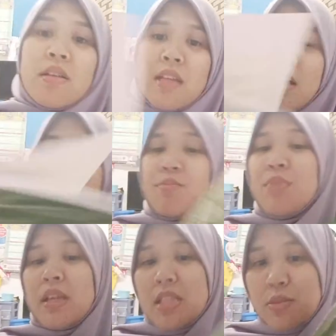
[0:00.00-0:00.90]
yang
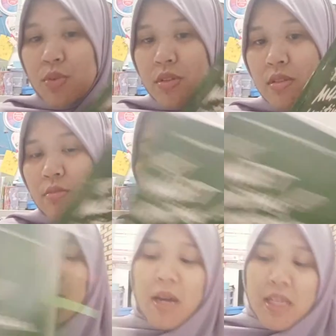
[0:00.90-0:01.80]
practice books
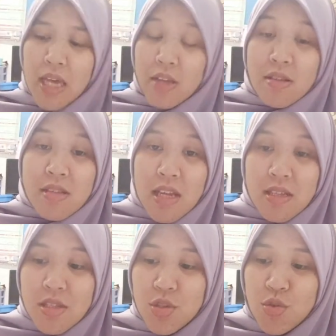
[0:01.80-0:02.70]
yang banyak
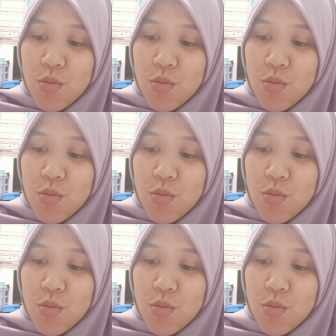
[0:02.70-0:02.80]
exercises.